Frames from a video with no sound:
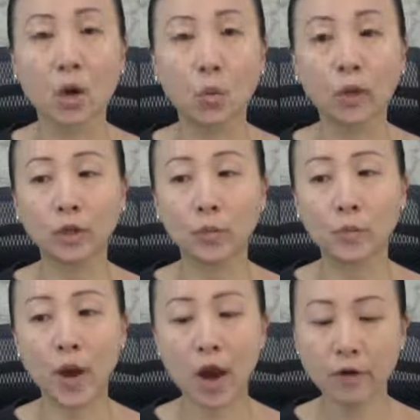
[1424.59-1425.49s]
When
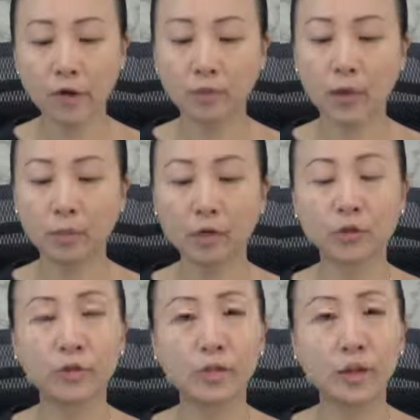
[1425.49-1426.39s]
comparing published
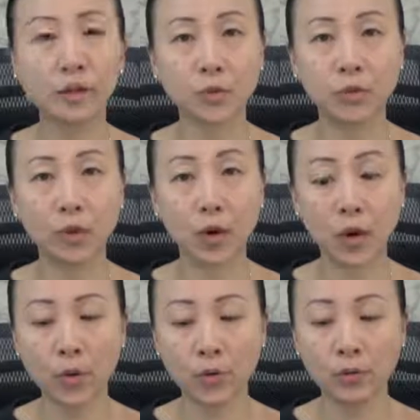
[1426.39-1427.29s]
results with your
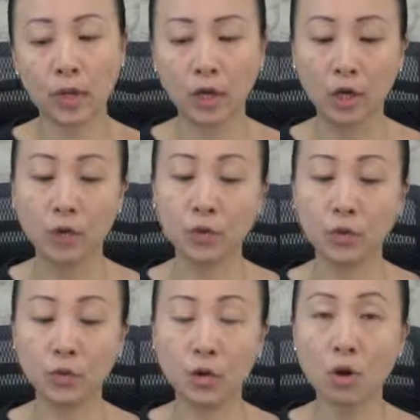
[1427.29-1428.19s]
own,
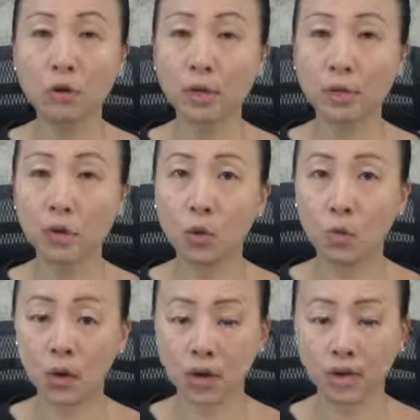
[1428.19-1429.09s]
do not ignore
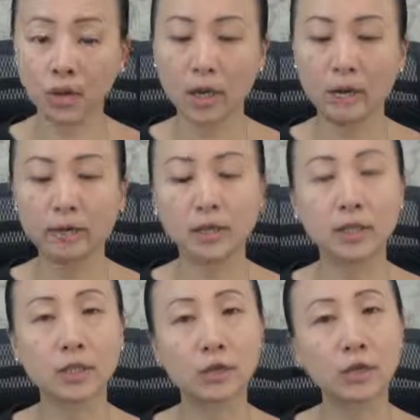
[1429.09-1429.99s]
work that
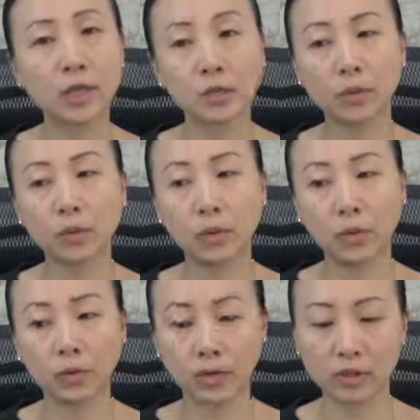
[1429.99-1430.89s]
disagrees with
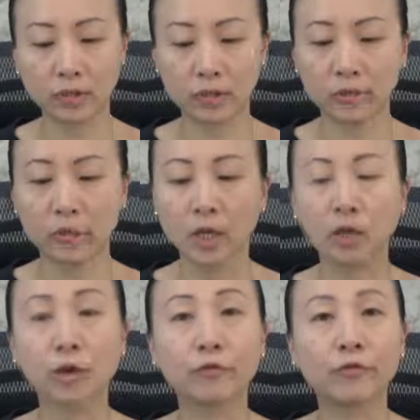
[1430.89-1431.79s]
yours.
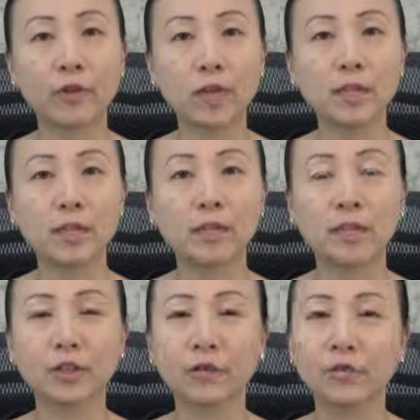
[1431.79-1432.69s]
Confront it
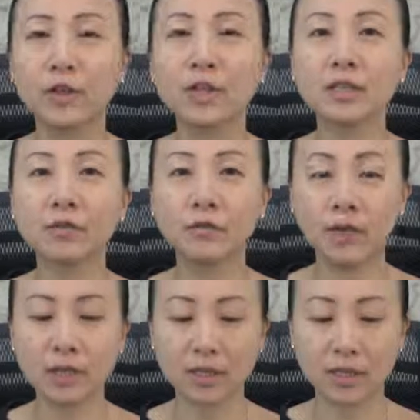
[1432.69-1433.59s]
and convince the
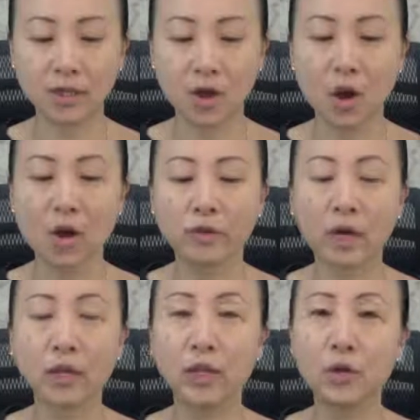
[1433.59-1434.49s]
reader
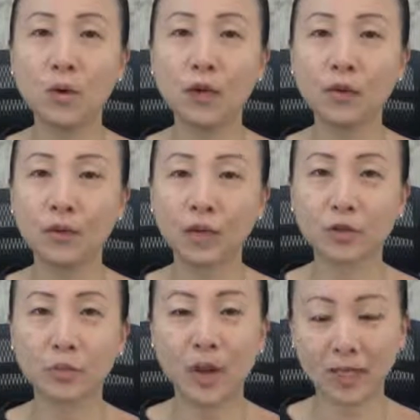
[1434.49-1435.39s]
that you are correct
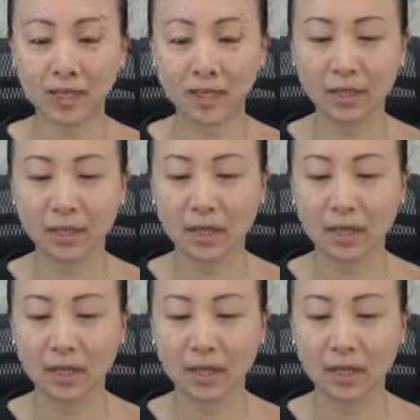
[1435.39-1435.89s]
or better,